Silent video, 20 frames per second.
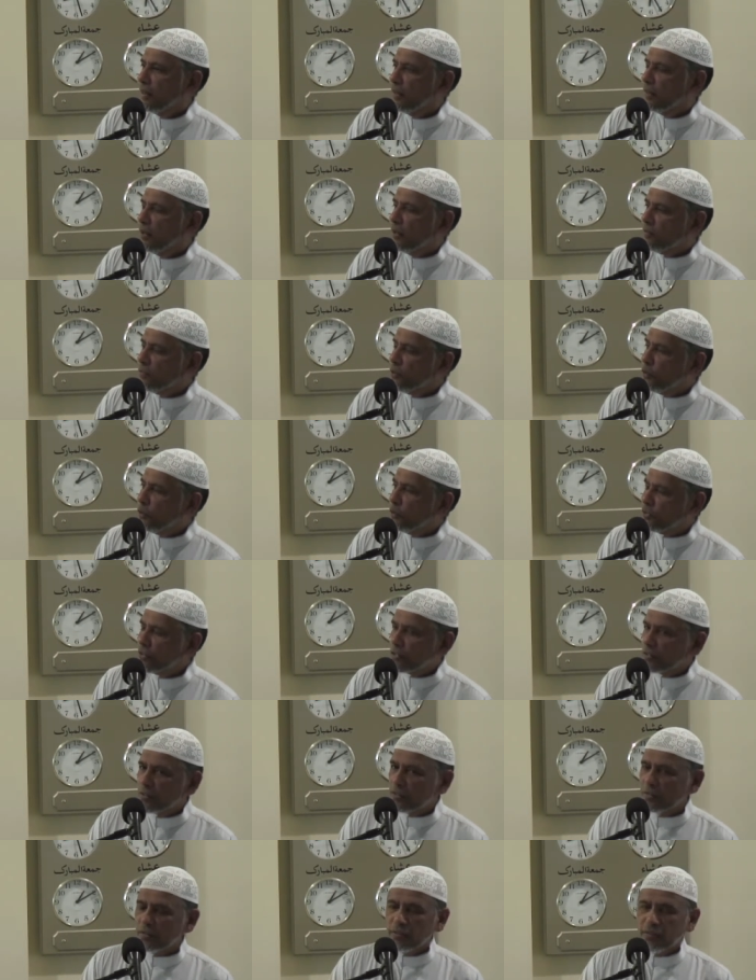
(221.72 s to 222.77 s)
Of
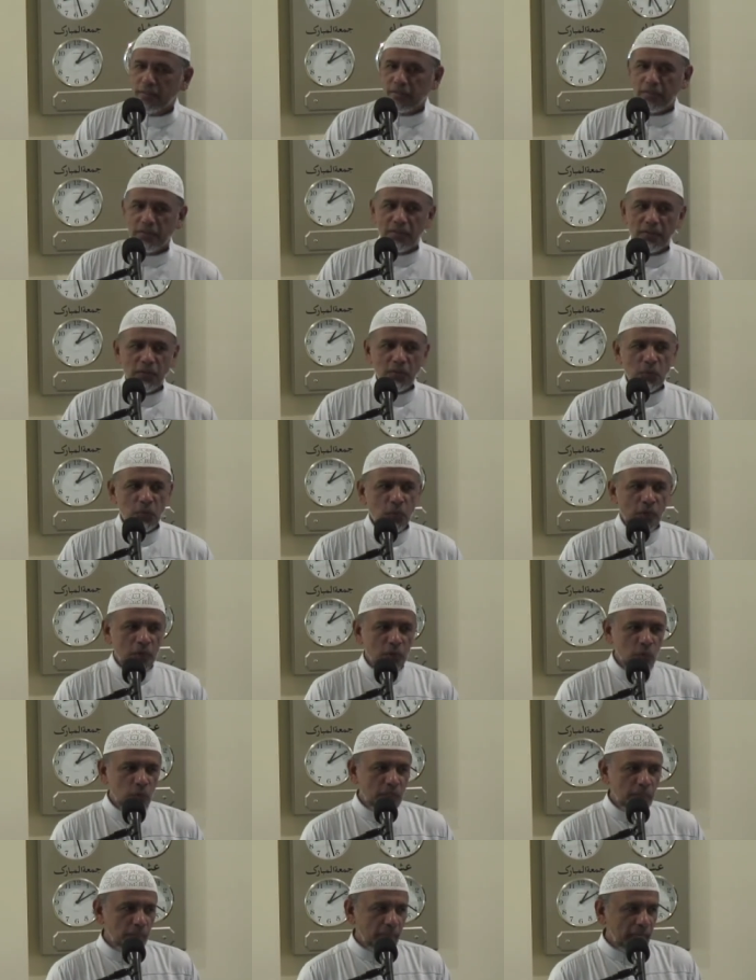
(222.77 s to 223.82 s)
course, when
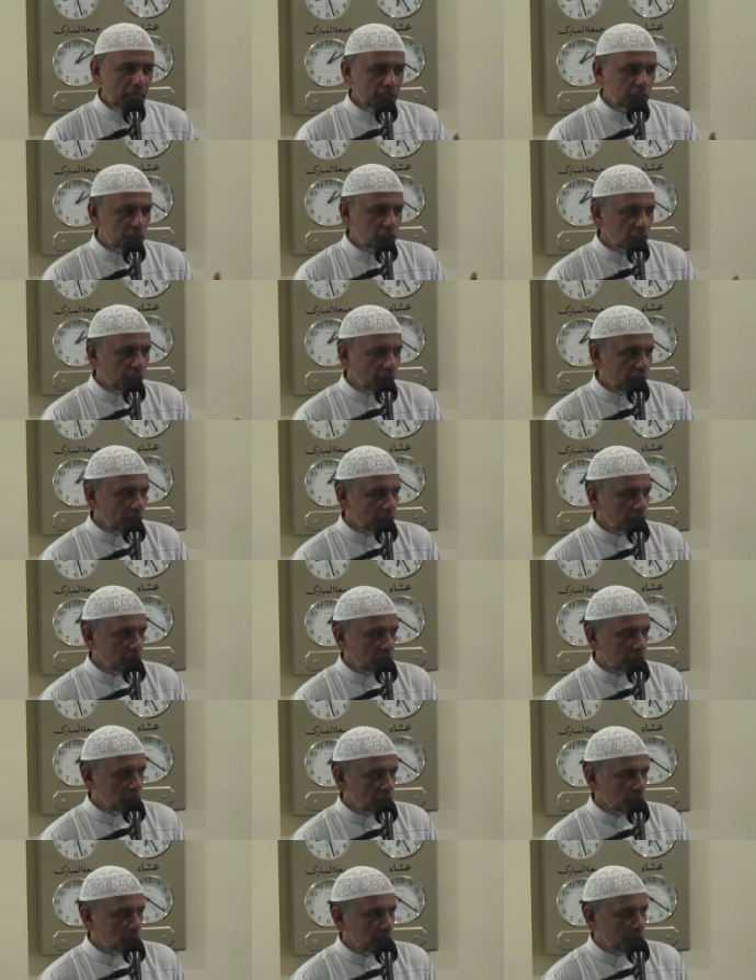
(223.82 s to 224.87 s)
we make
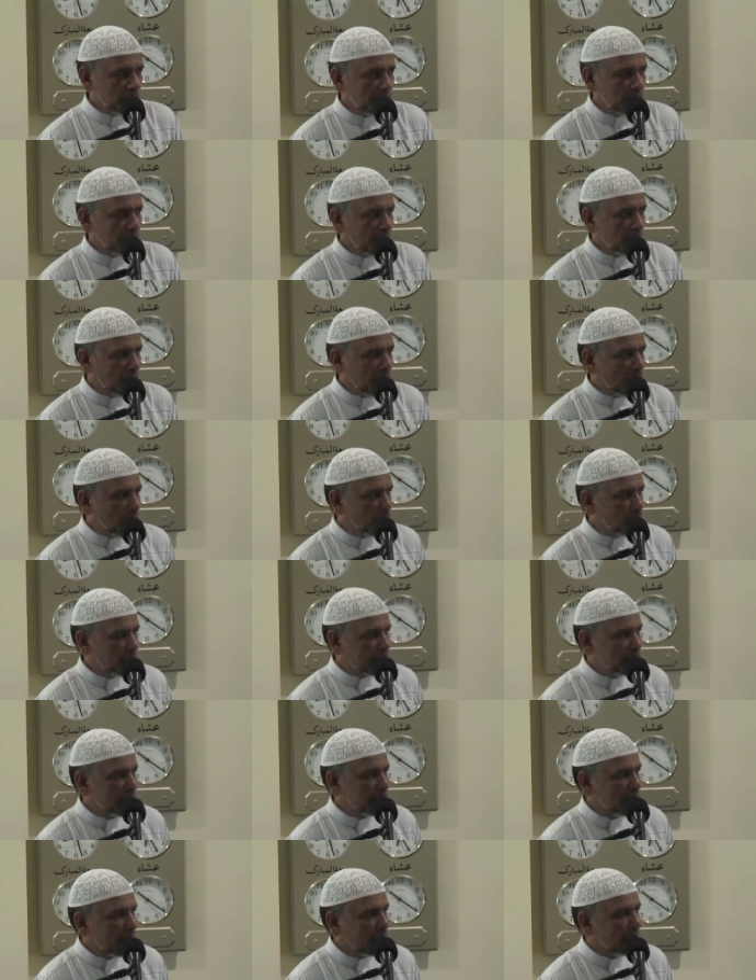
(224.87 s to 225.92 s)
changes within
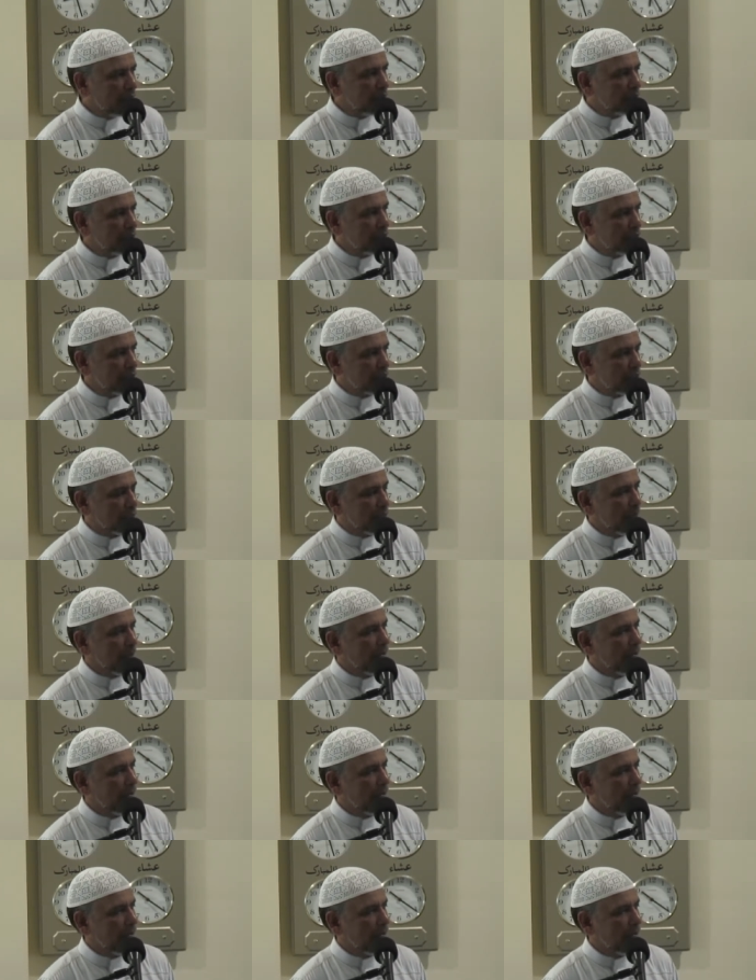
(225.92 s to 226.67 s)
ourselves,